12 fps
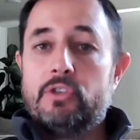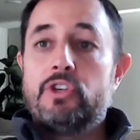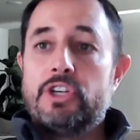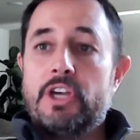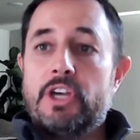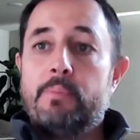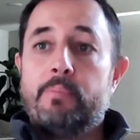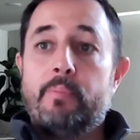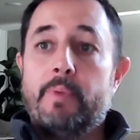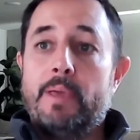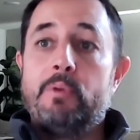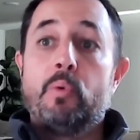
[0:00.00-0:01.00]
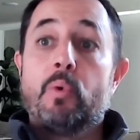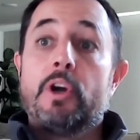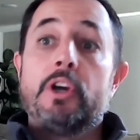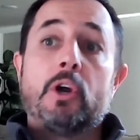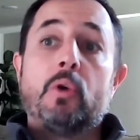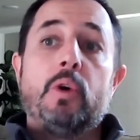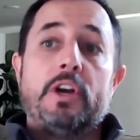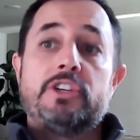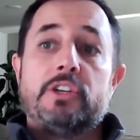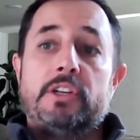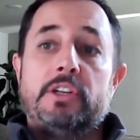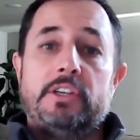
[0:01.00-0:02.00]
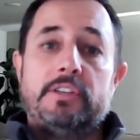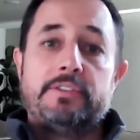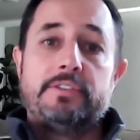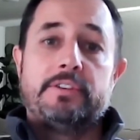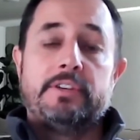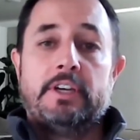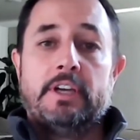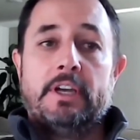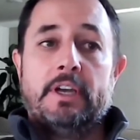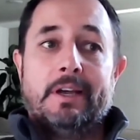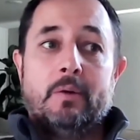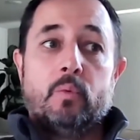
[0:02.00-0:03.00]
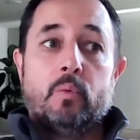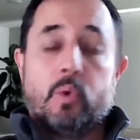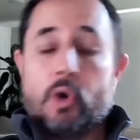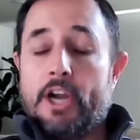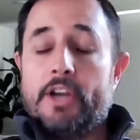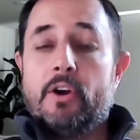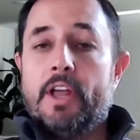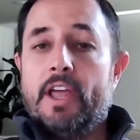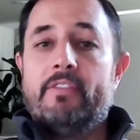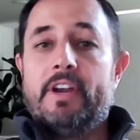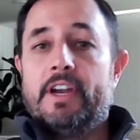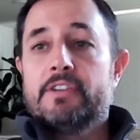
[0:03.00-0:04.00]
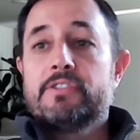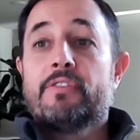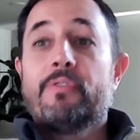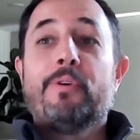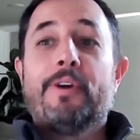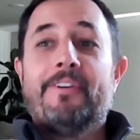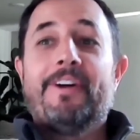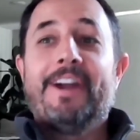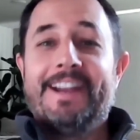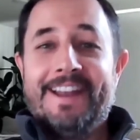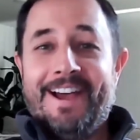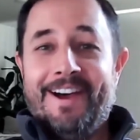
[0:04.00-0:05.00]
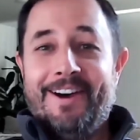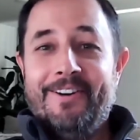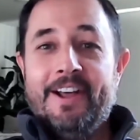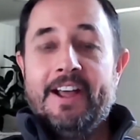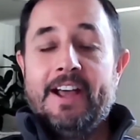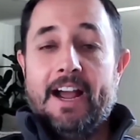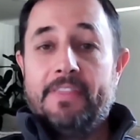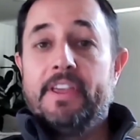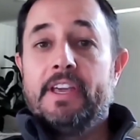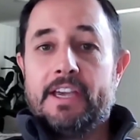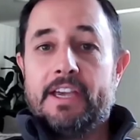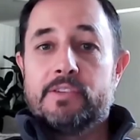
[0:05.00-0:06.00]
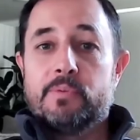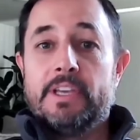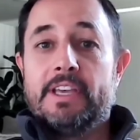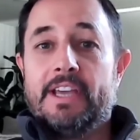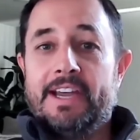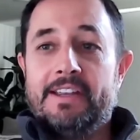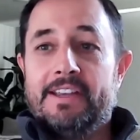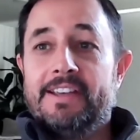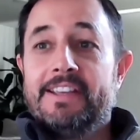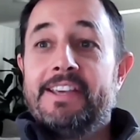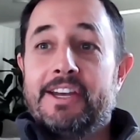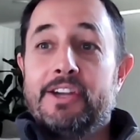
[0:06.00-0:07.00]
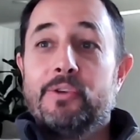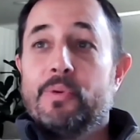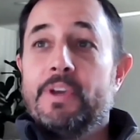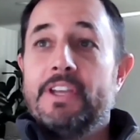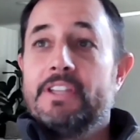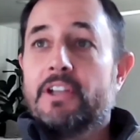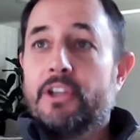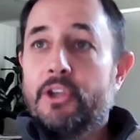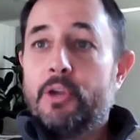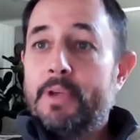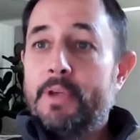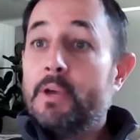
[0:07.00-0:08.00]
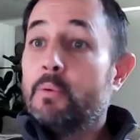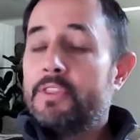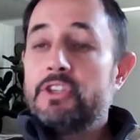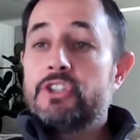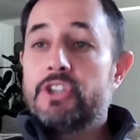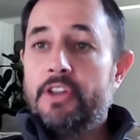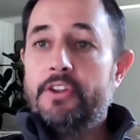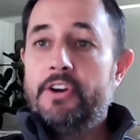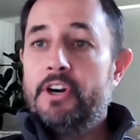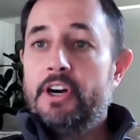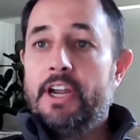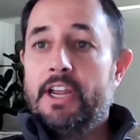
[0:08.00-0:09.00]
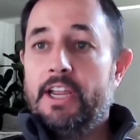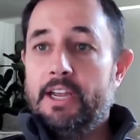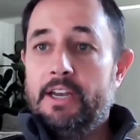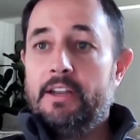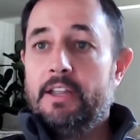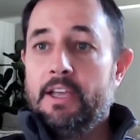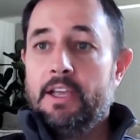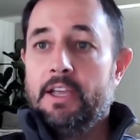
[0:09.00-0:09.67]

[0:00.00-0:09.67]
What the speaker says: to shape maybe where your question is where I don't have an answer for it right now. I think as we kind of get in the weeds a little bit with each other and